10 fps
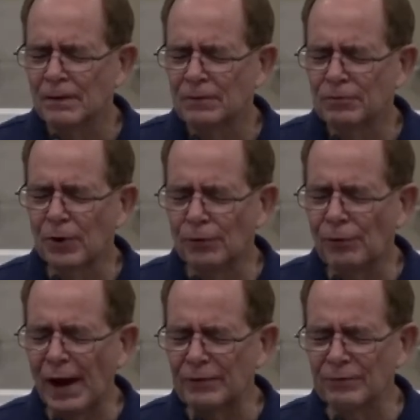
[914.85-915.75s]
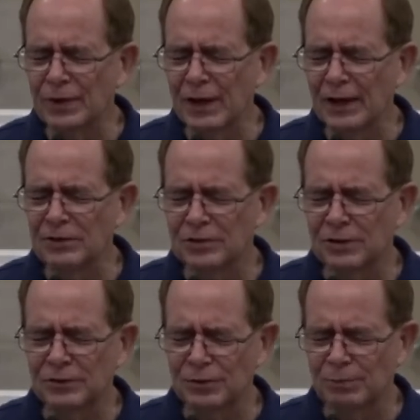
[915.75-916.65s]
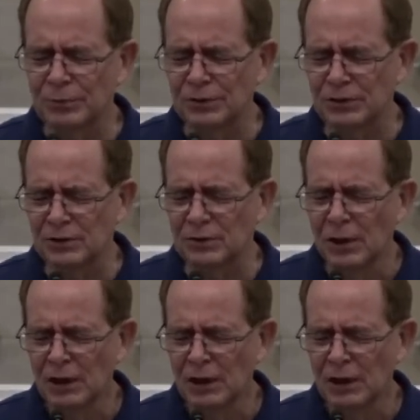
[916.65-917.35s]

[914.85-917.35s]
for a right relationship with you.